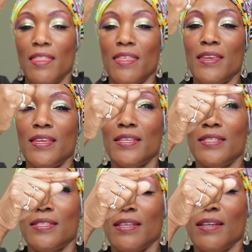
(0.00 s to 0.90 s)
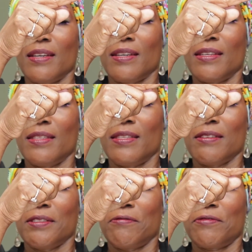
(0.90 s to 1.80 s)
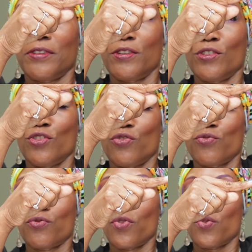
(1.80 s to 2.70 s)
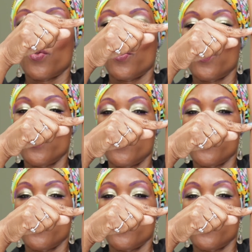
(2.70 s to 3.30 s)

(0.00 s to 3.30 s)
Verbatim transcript: These are the first row,